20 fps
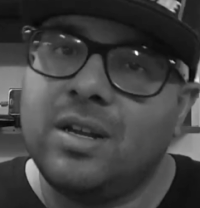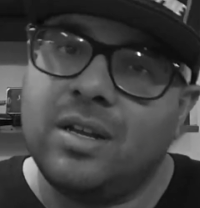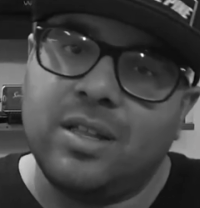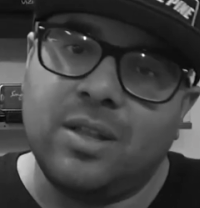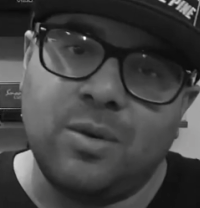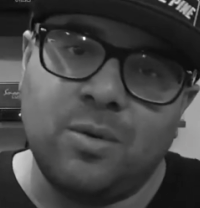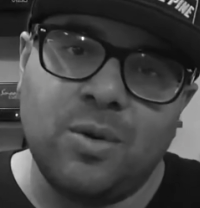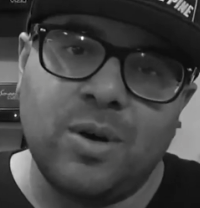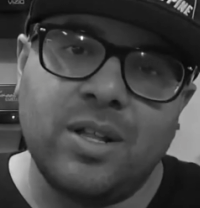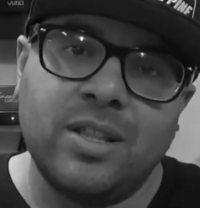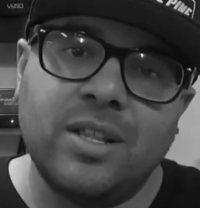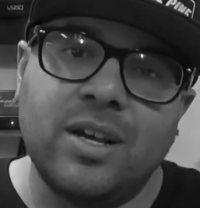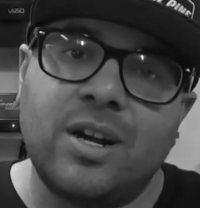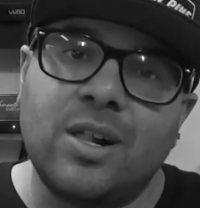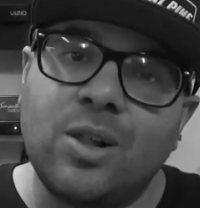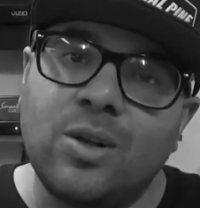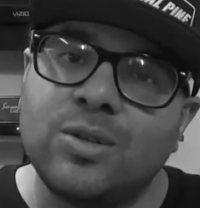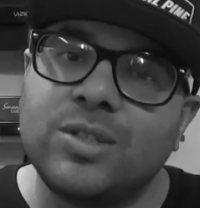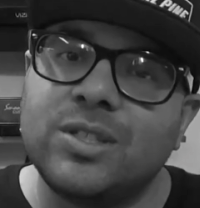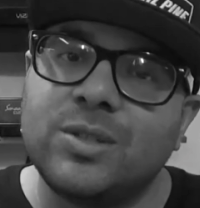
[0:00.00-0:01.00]
The
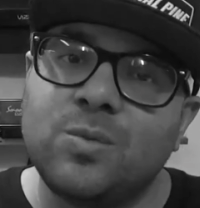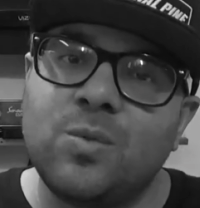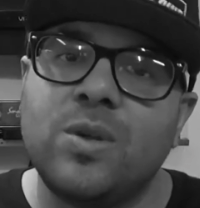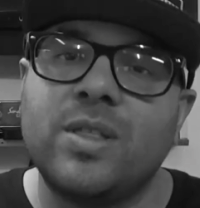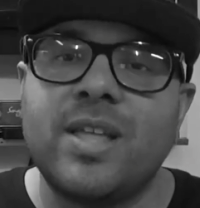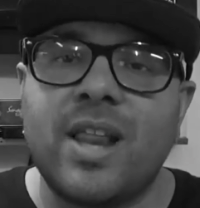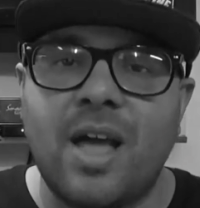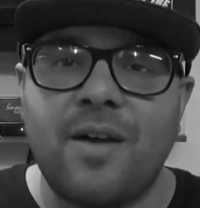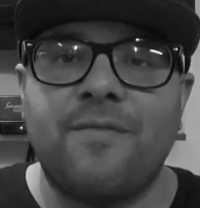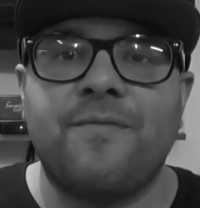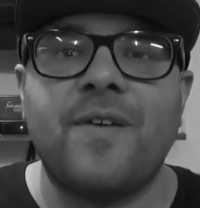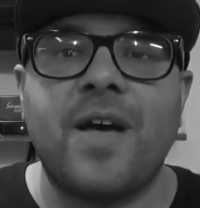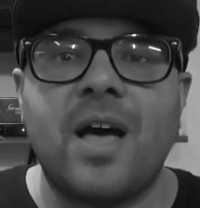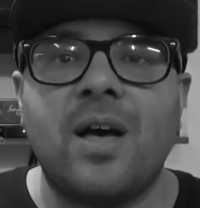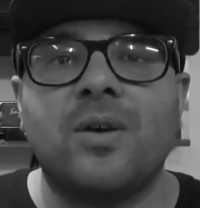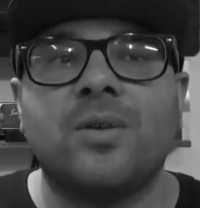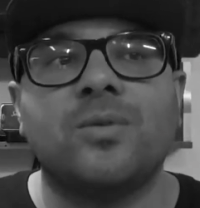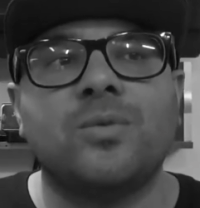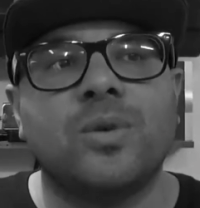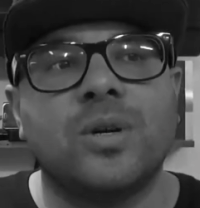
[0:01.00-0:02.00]
closest one that I
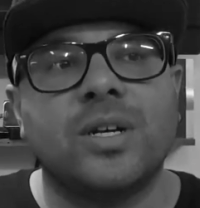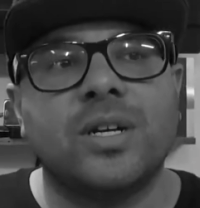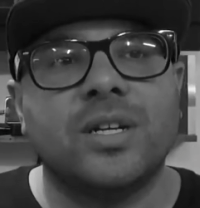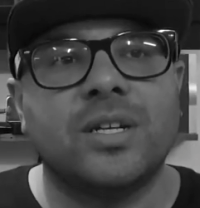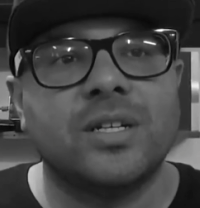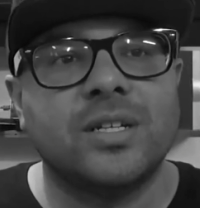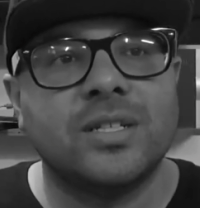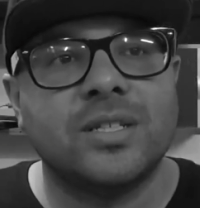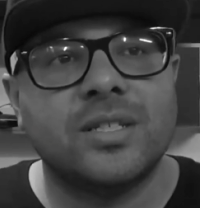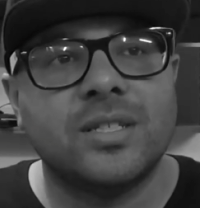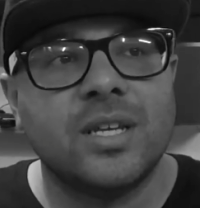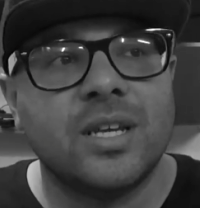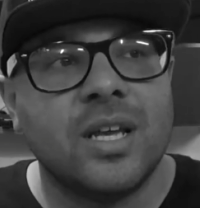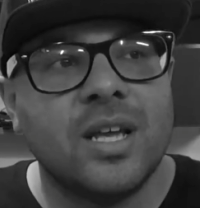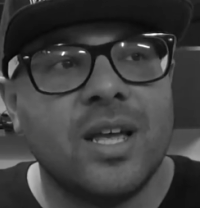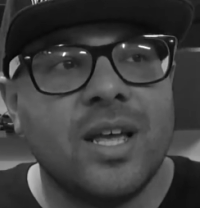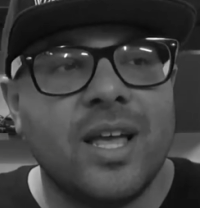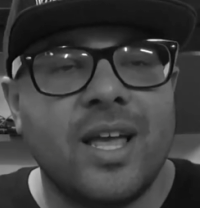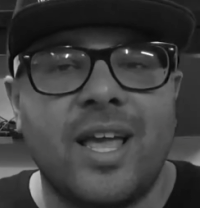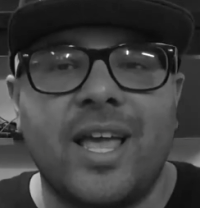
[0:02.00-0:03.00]
found was
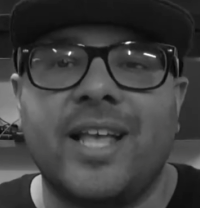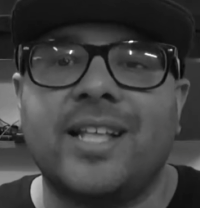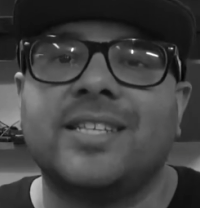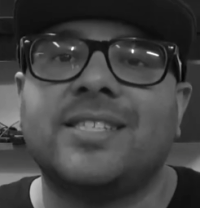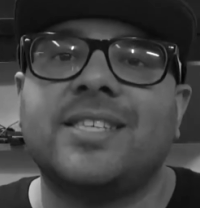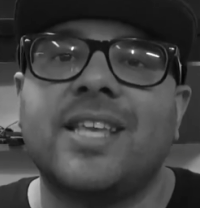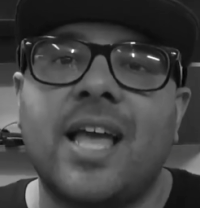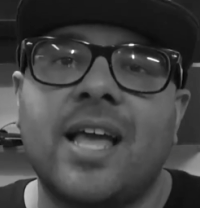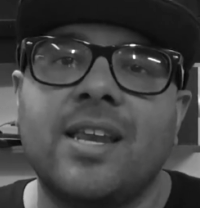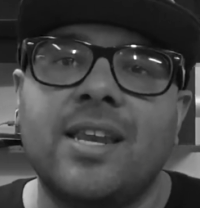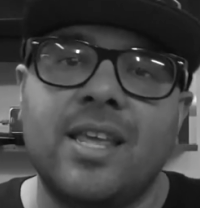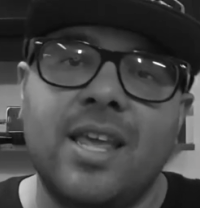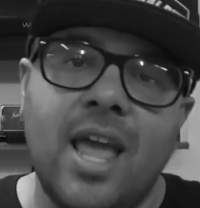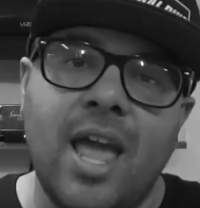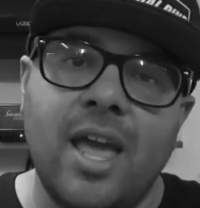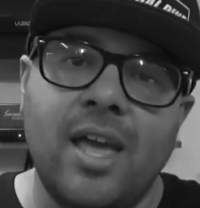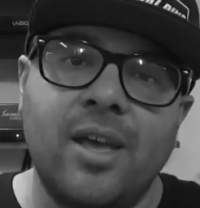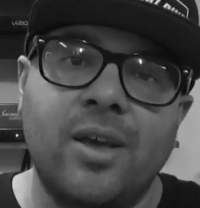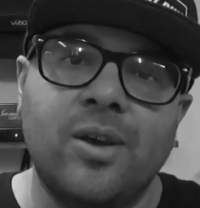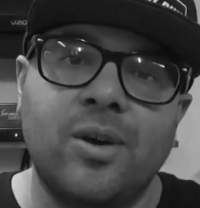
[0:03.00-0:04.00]
in San
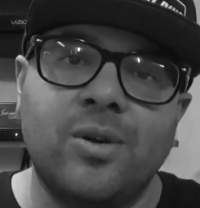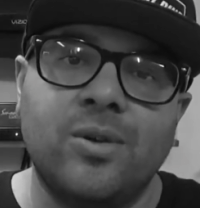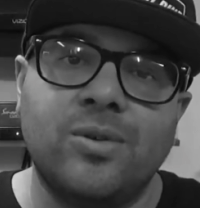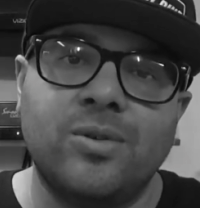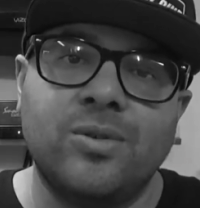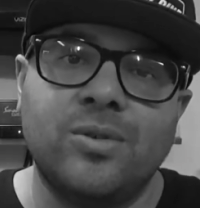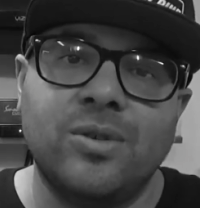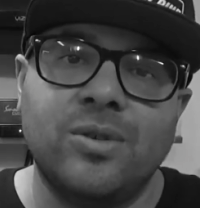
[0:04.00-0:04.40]
Diego.